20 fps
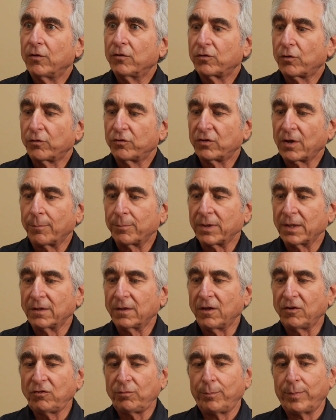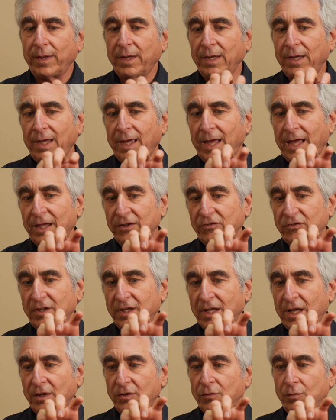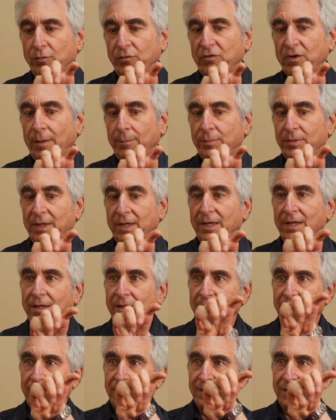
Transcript: So something this big has to get through something